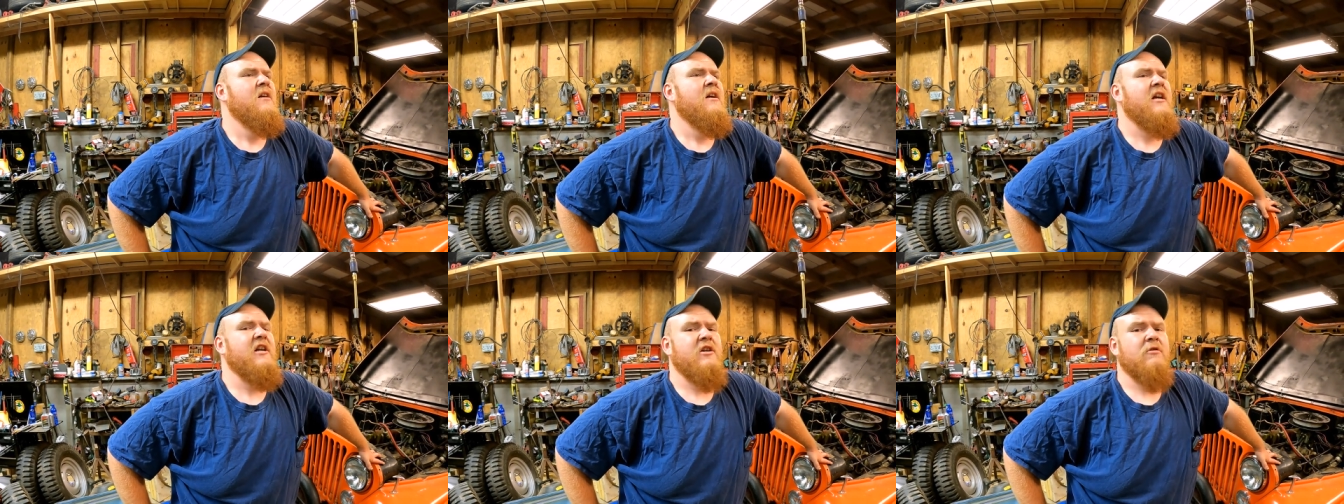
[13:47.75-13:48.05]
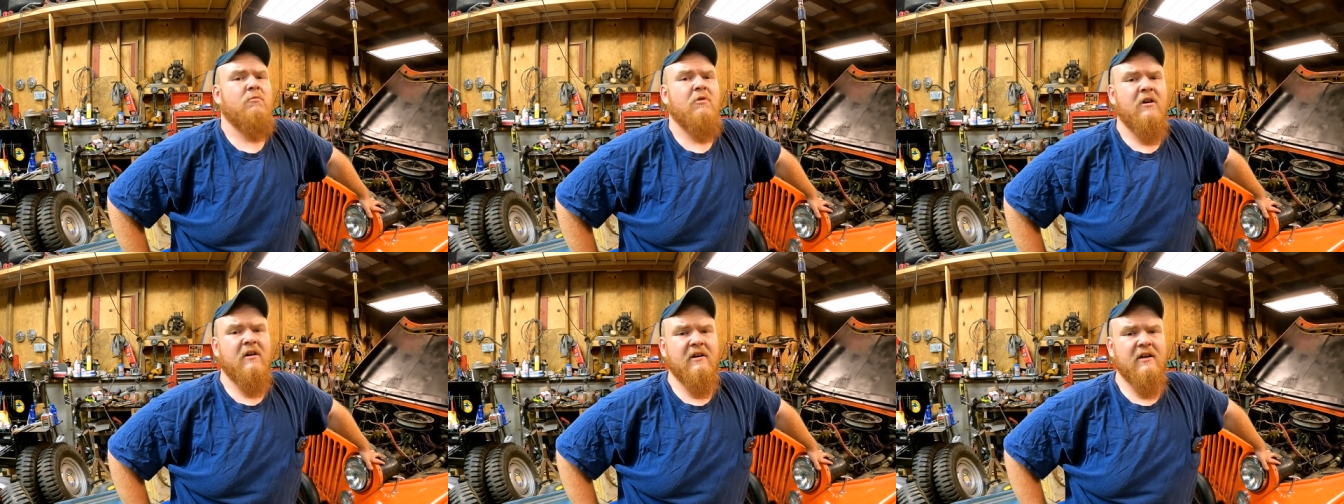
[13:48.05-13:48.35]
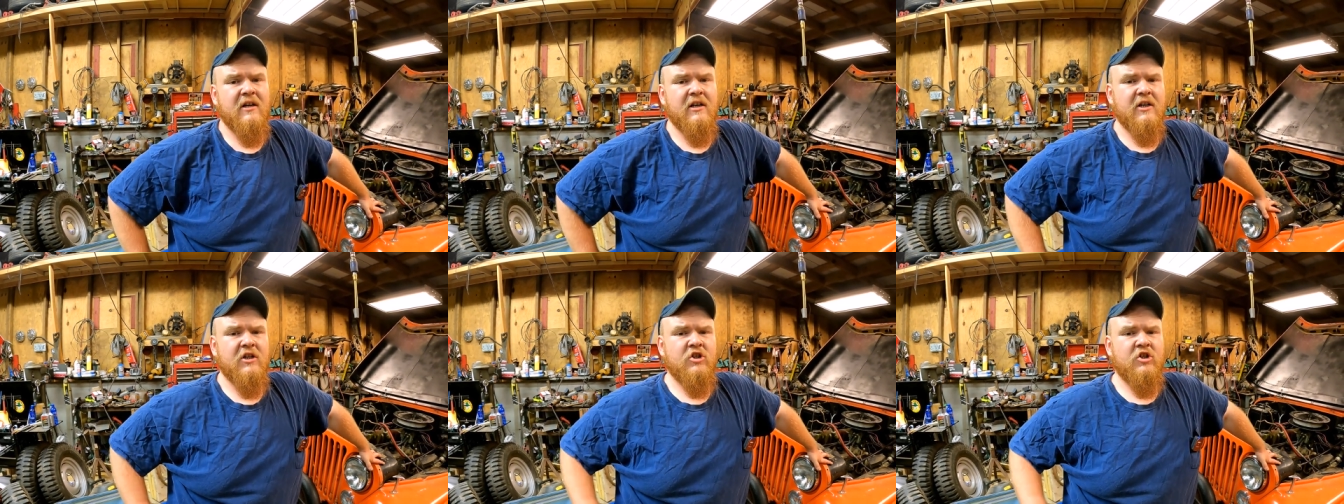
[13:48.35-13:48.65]
and you're
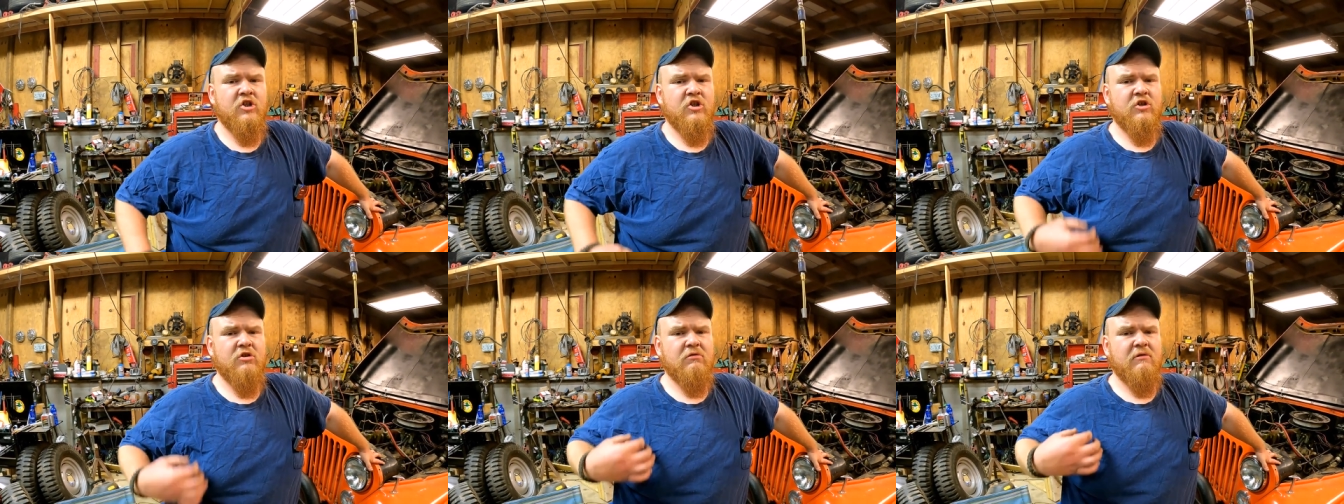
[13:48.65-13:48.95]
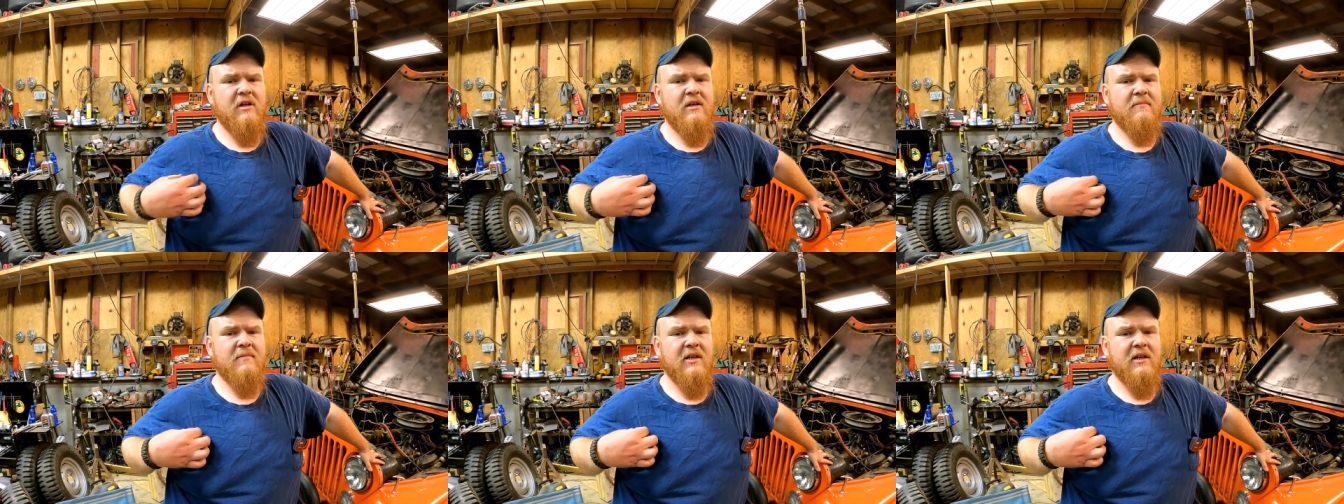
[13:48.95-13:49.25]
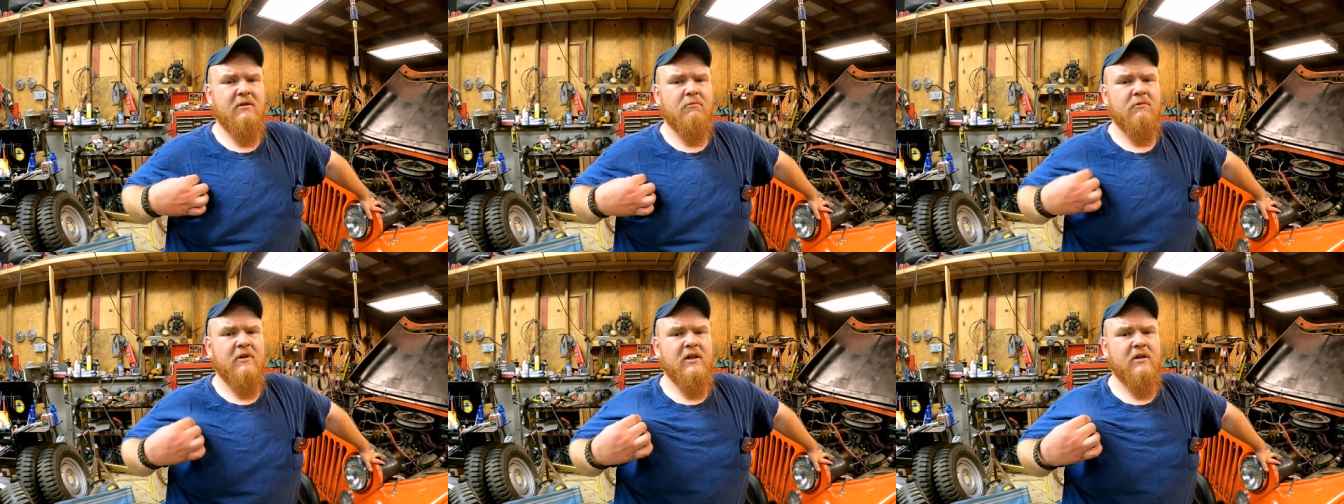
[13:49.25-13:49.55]
wearing an
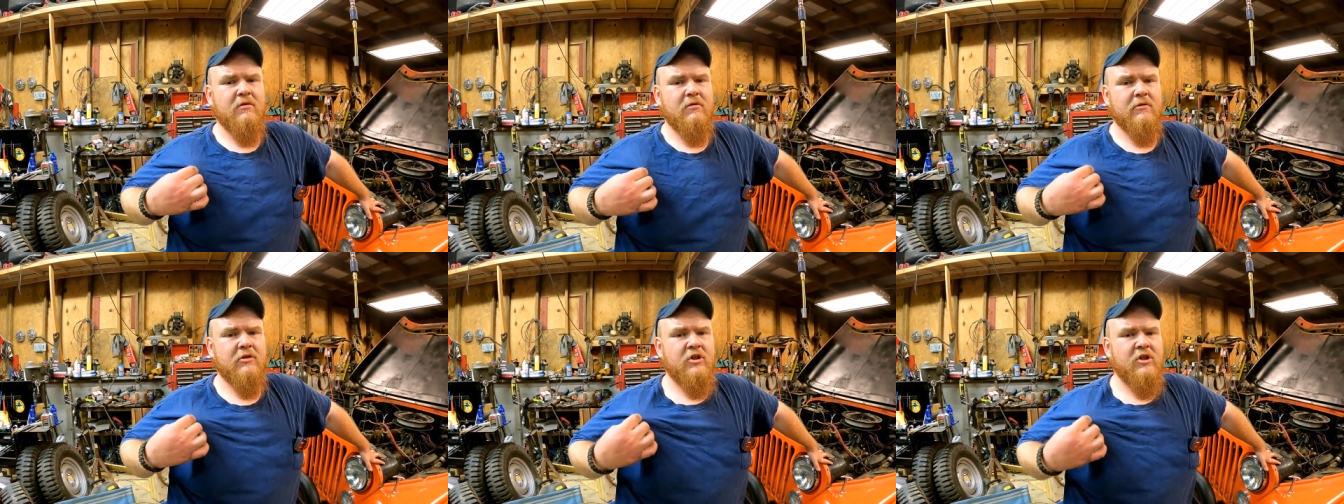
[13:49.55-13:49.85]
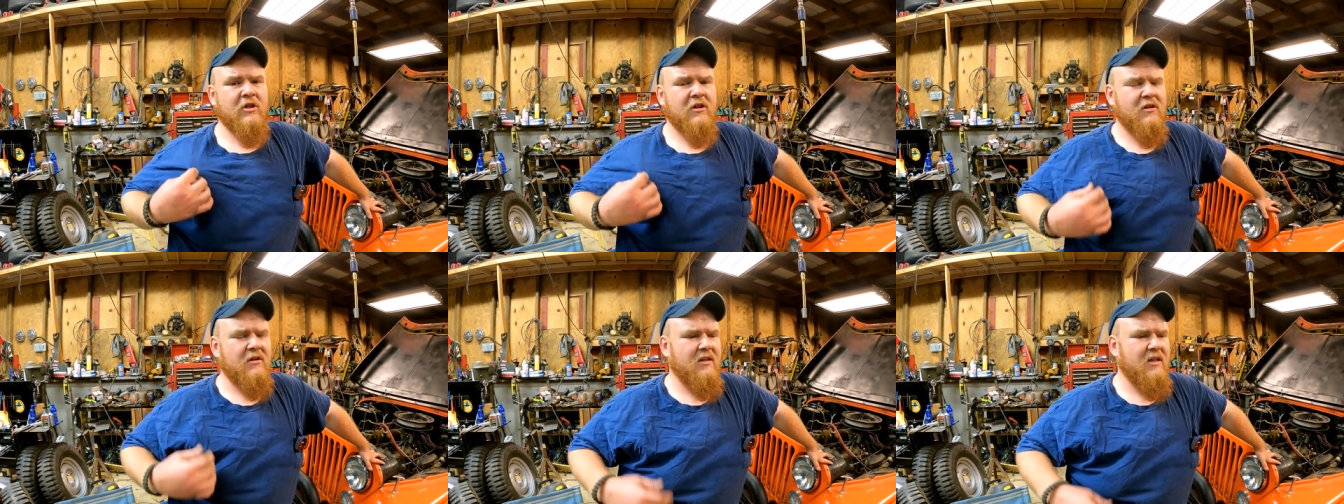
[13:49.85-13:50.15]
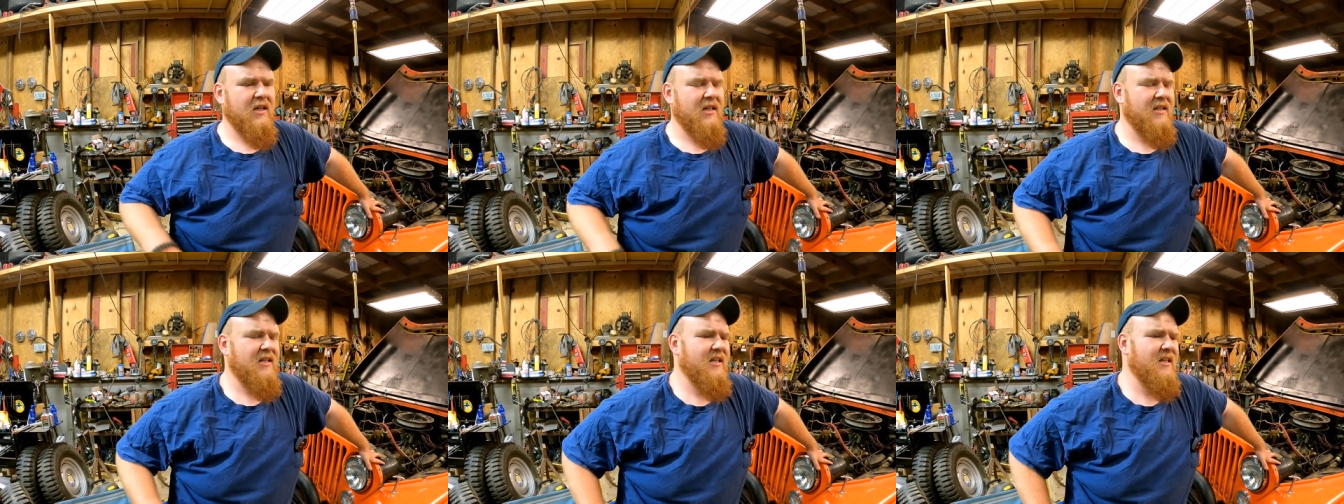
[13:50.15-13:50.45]
extremely wrinkled shirt
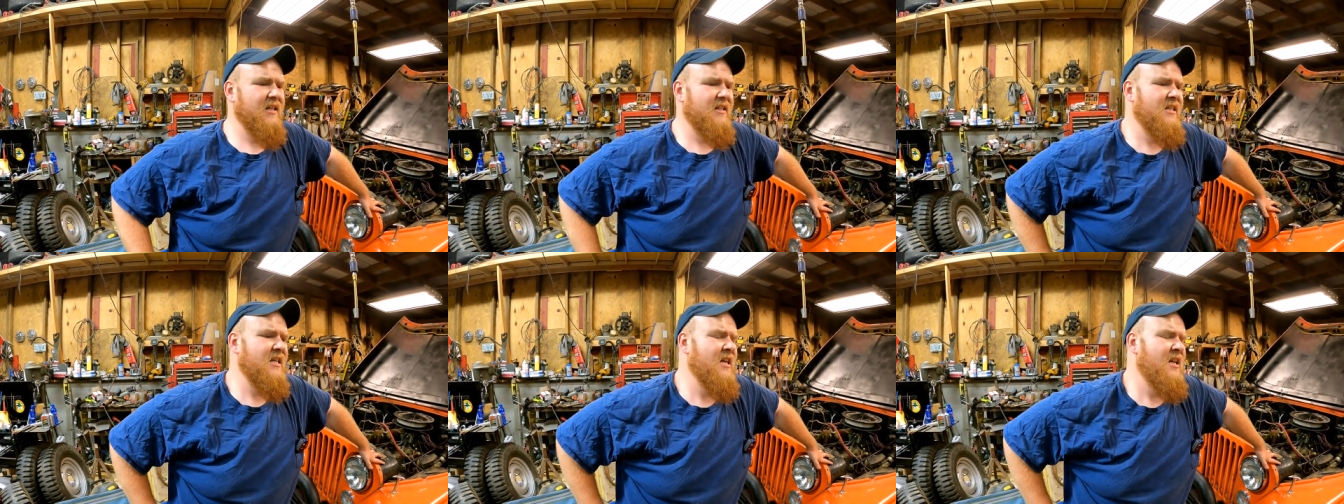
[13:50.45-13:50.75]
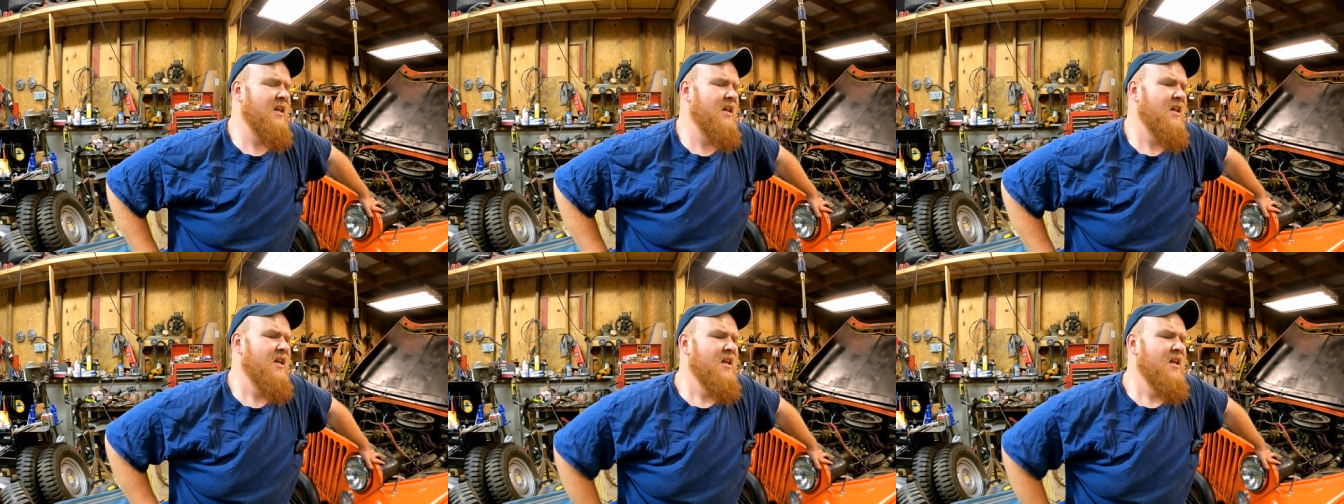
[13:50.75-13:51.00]
like this